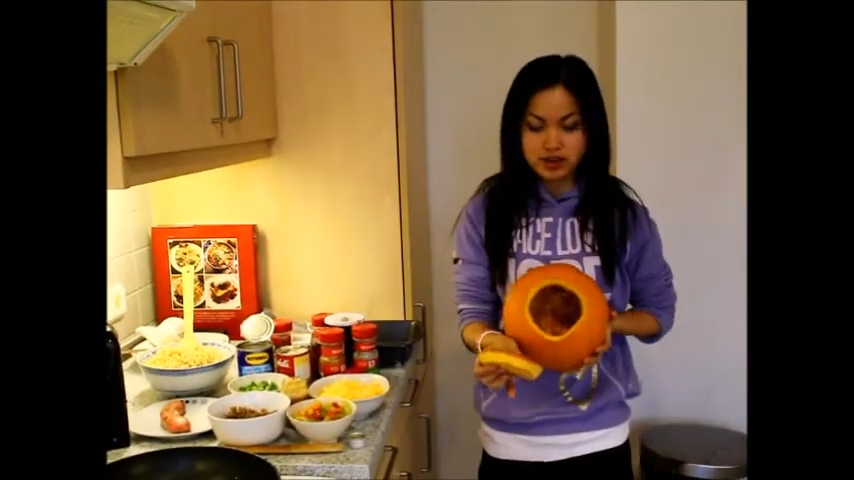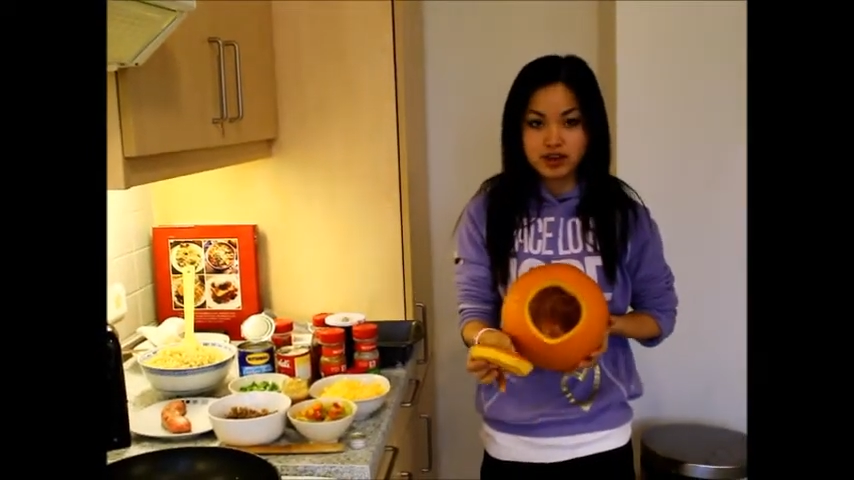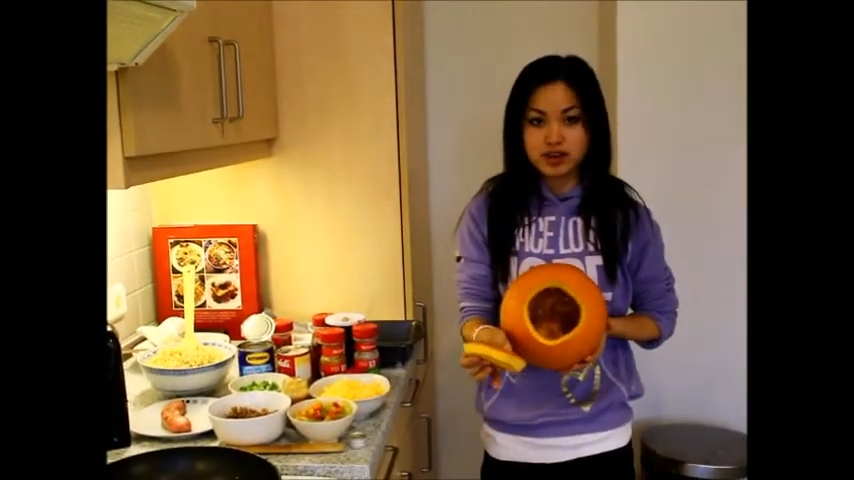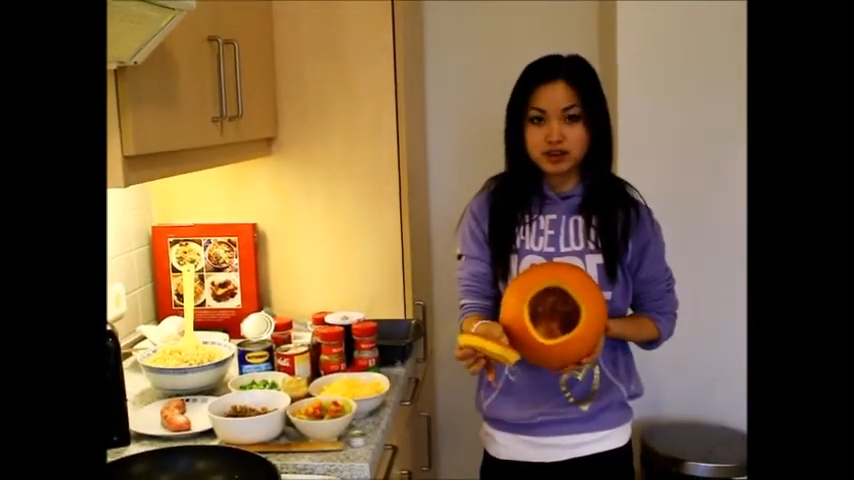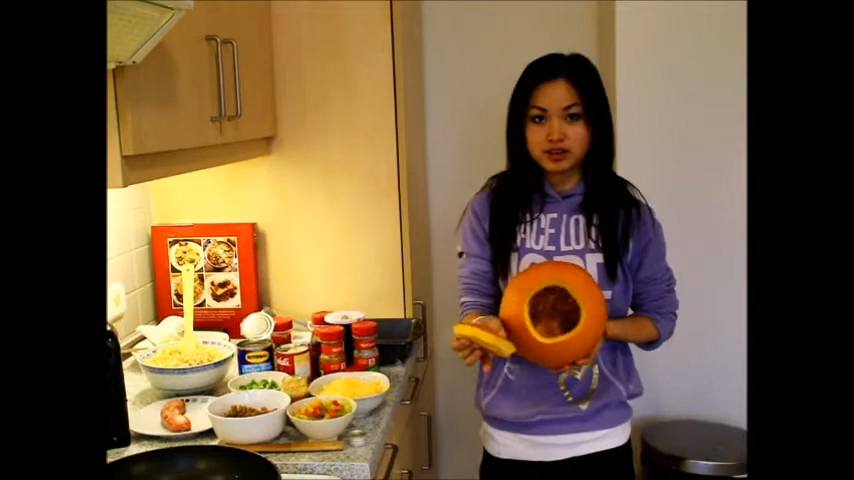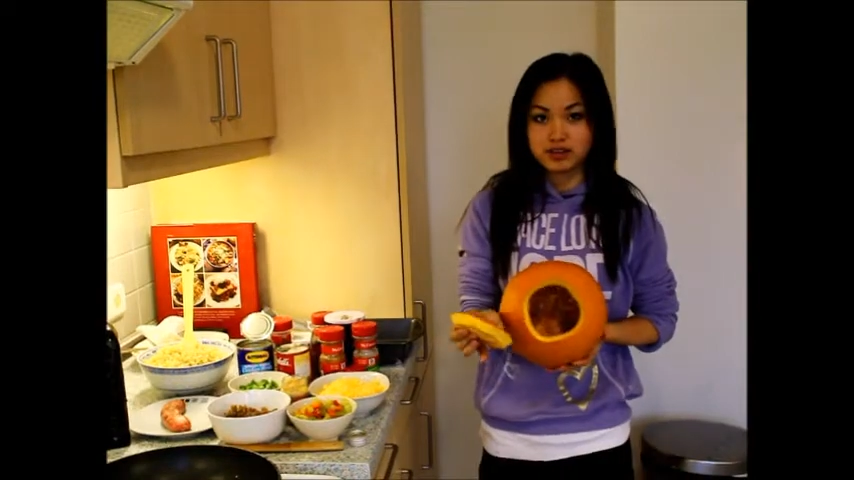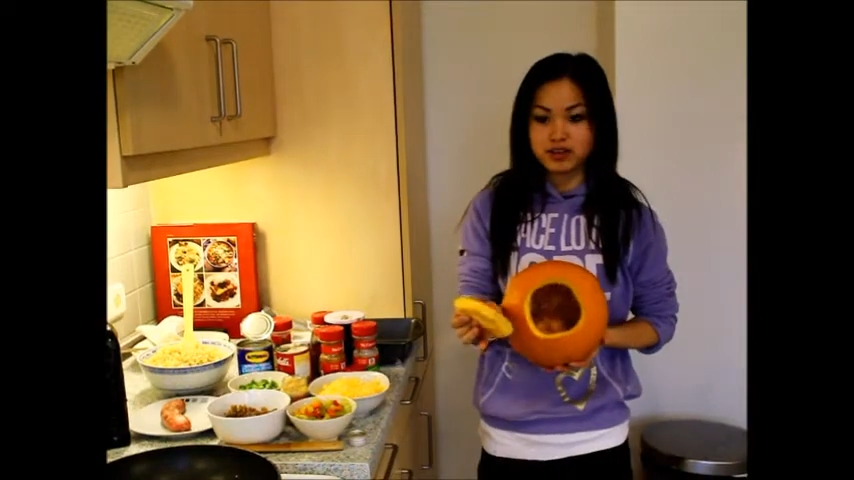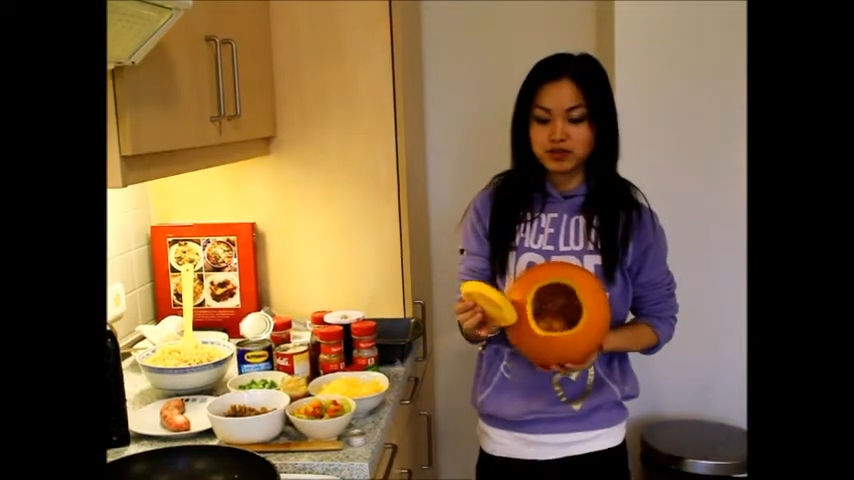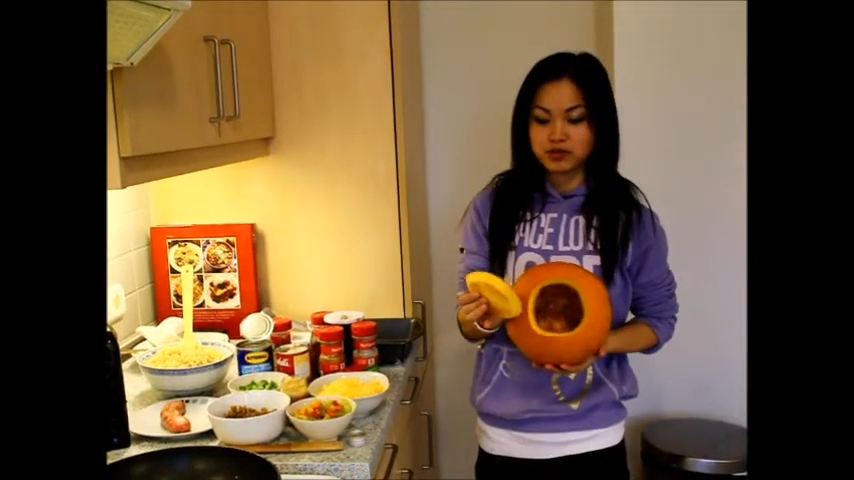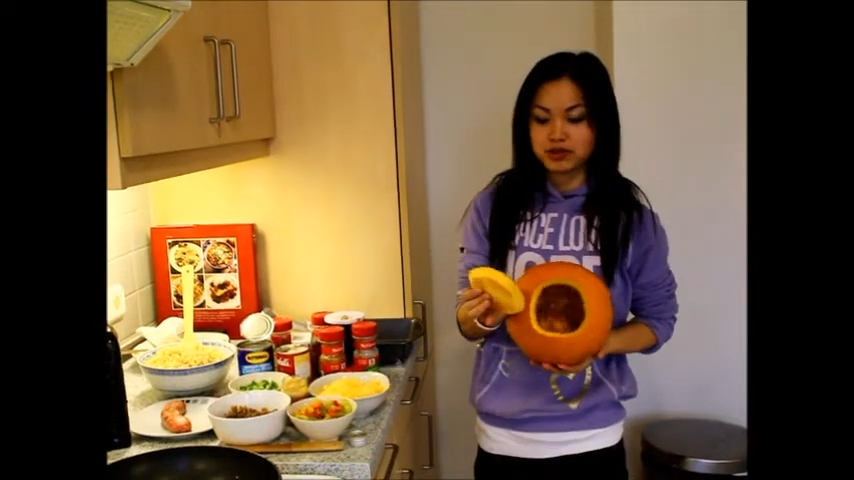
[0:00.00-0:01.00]
like
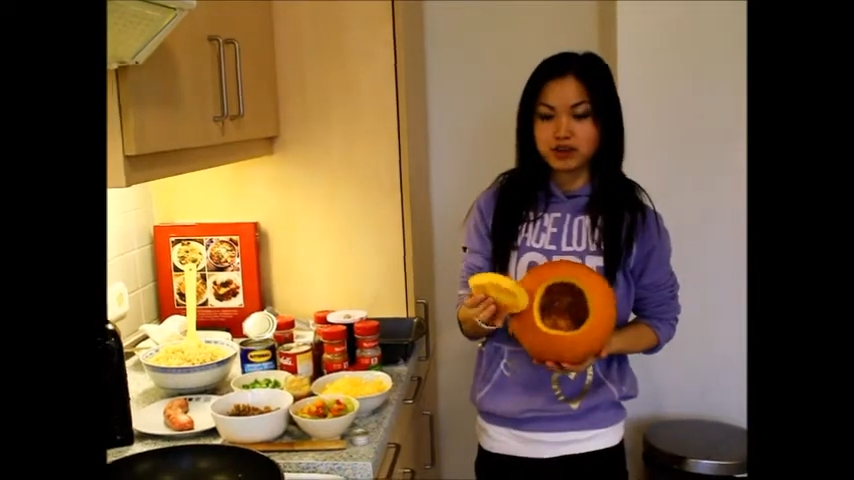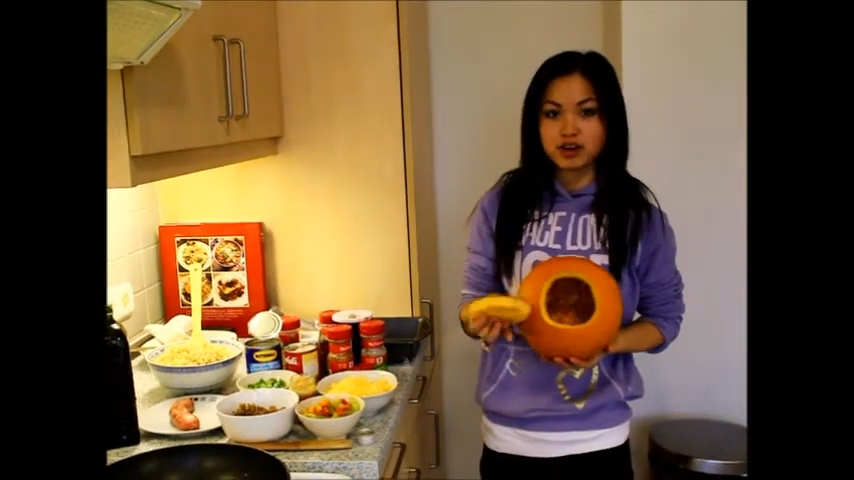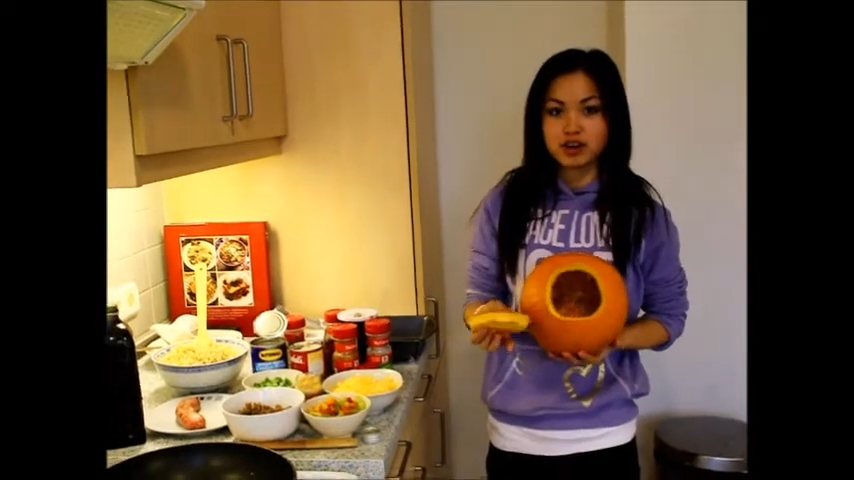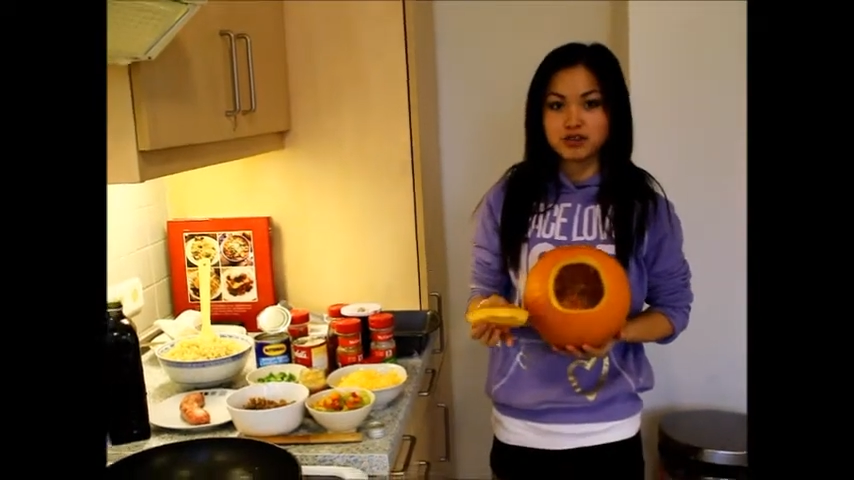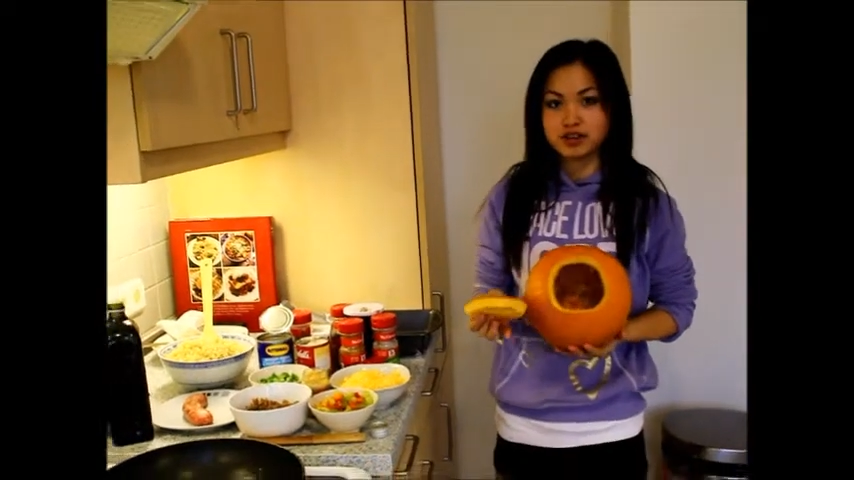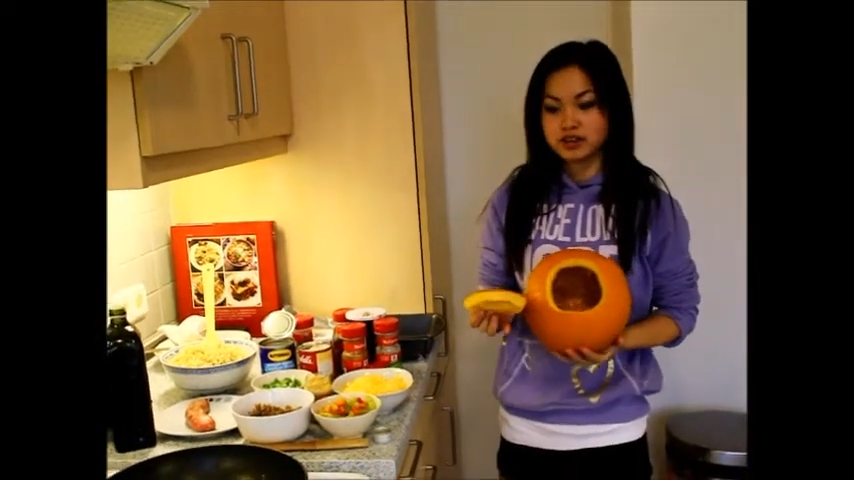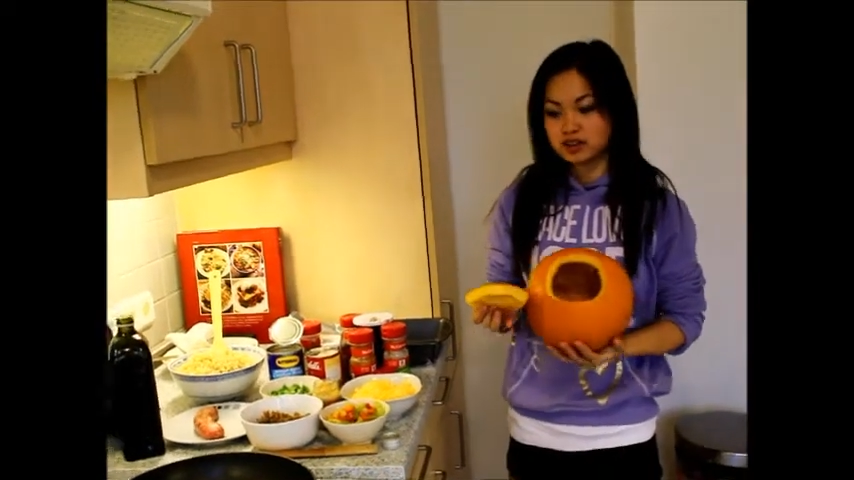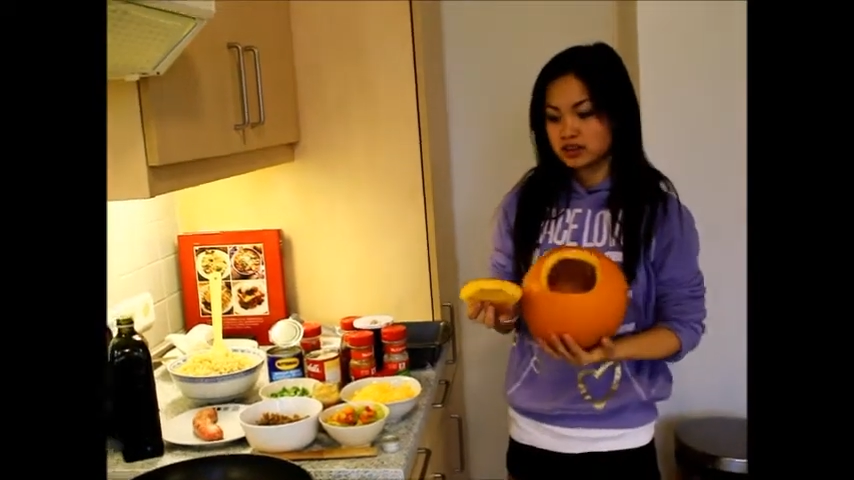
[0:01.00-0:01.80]
if you were going to carve it.